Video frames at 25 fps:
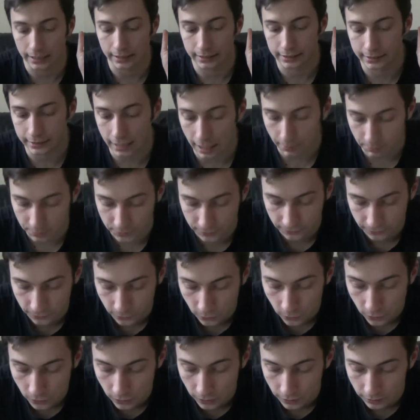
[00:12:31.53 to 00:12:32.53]
for
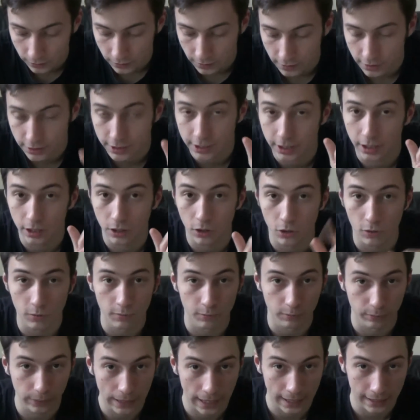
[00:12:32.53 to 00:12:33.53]
the home
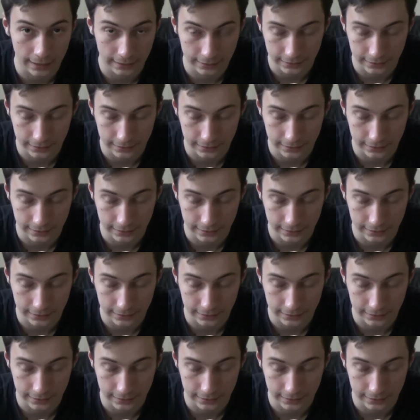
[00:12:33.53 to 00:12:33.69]
planets,